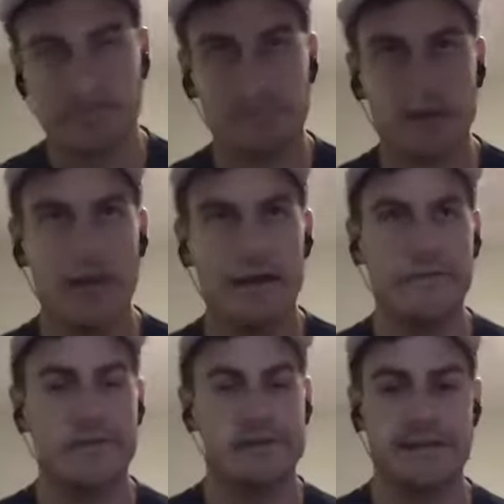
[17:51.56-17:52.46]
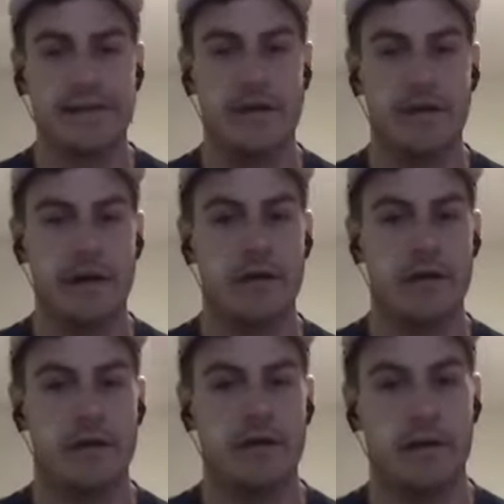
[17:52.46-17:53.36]
I definitely think they were
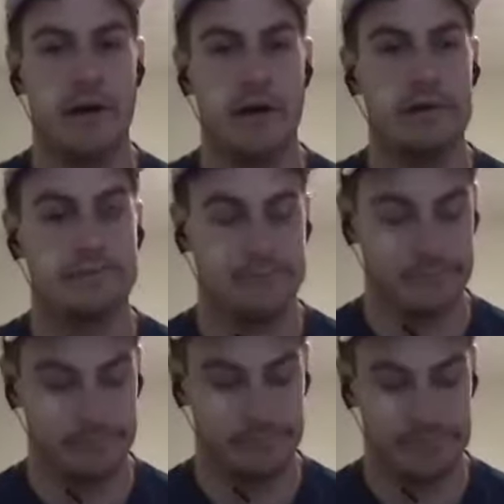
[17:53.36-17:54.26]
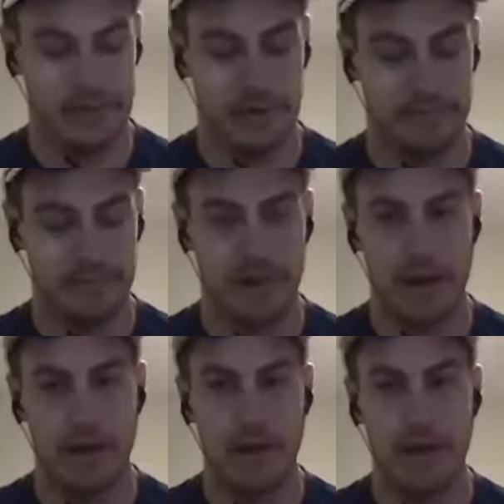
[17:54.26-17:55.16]
younger. So
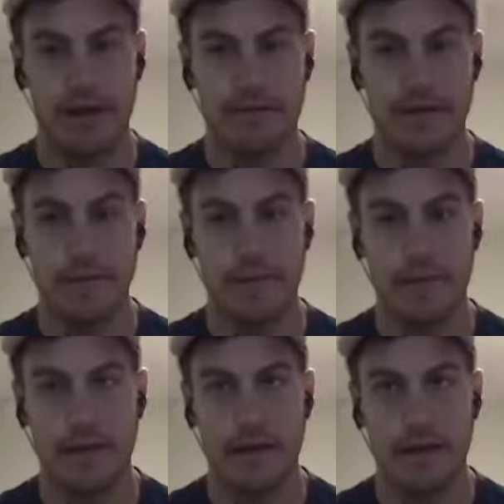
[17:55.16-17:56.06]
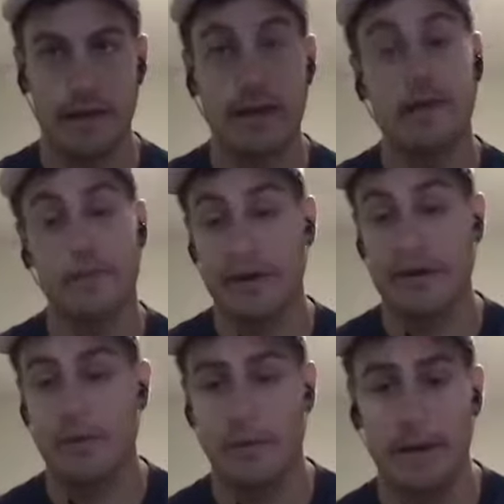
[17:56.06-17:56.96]
I'm gonna be getting a Ring
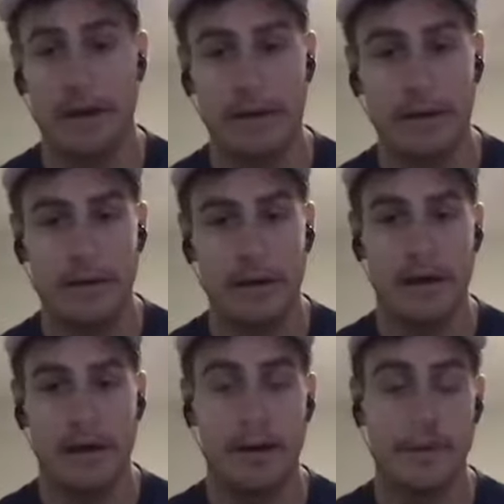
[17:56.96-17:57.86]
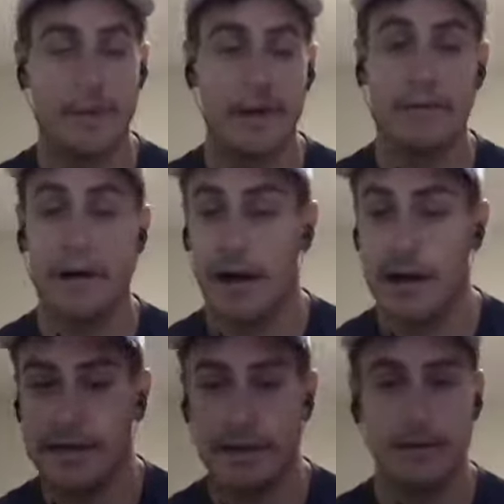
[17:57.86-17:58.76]
doorbell. I'm gonna be on the
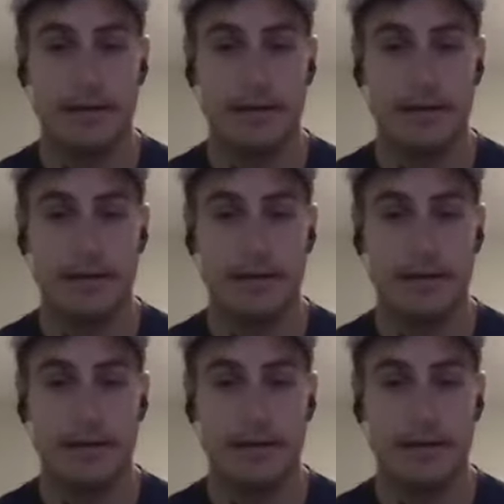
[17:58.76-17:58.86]
hunt.